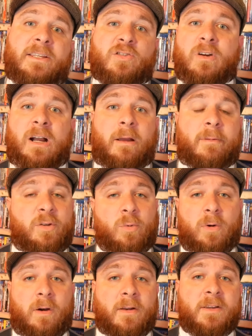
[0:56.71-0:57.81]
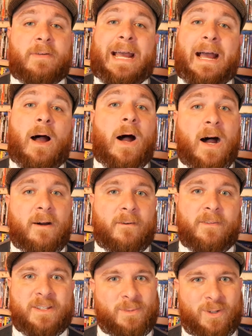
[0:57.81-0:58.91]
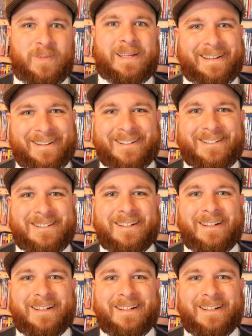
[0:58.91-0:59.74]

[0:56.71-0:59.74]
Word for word: describe into words of how awful this movie is.